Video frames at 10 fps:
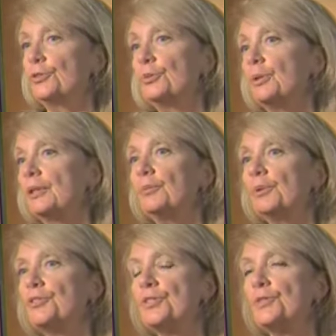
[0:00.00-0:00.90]
do it,
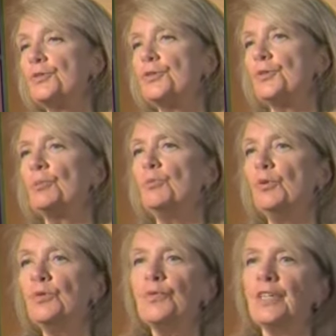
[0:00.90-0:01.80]
which is to
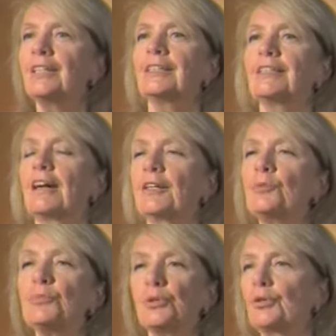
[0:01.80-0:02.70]
move the
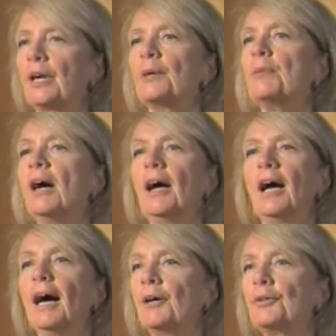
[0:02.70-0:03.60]
entire program
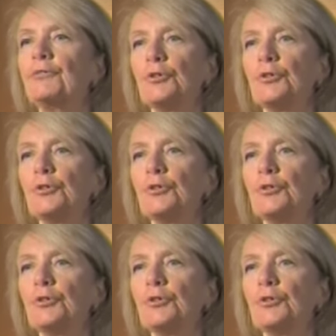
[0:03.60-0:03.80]
out of